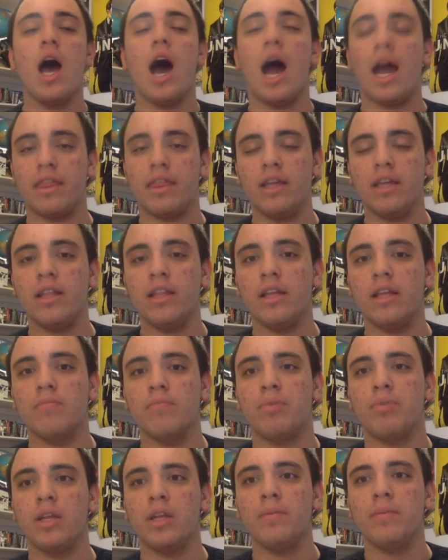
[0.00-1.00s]
I think
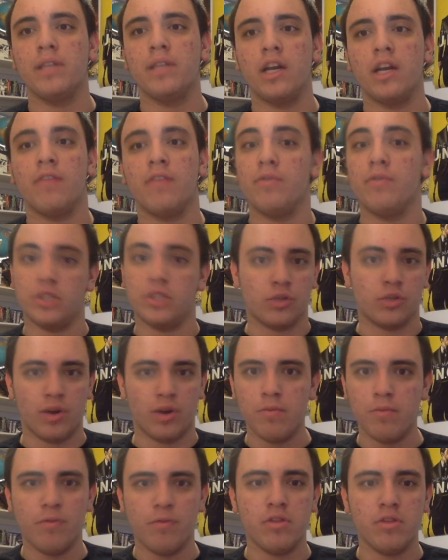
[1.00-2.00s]
that putting him in Daredevil was a
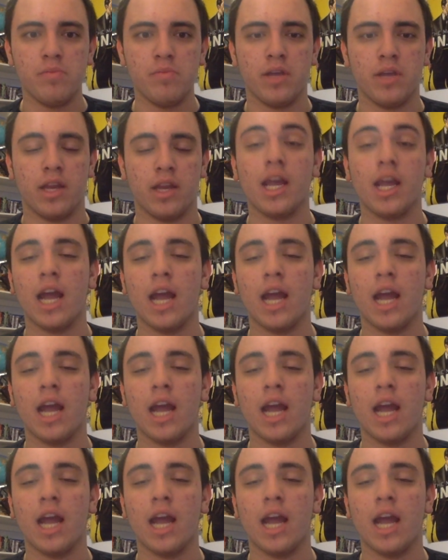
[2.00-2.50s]
great move from the beginning.